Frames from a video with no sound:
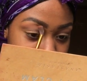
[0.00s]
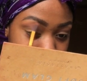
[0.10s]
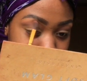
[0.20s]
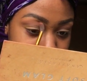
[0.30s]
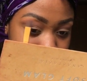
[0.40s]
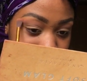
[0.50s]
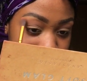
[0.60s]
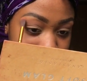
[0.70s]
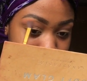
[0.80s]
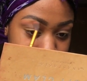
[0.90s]
come and be
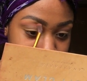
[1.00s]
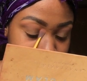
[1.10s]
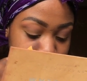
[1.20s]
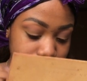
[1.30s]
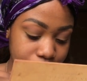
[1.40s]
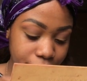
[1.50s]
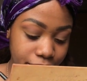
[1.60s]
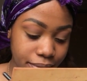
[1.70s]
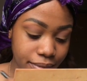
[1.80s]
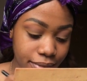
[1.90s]
teaching me.
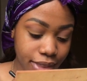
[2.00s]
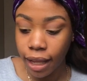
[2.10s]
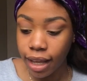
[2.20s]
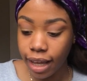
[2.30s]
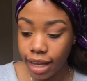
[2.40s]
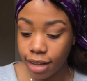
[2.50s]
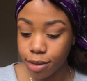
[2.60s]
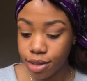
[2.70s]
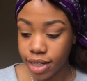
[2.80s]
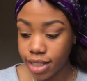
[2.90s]

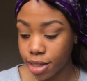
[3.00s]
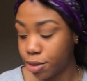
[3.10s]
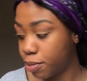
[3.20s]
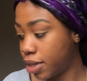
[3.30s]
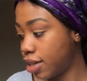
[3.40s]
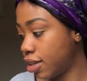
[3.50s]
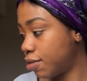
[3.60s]
A-levels tried to kill me.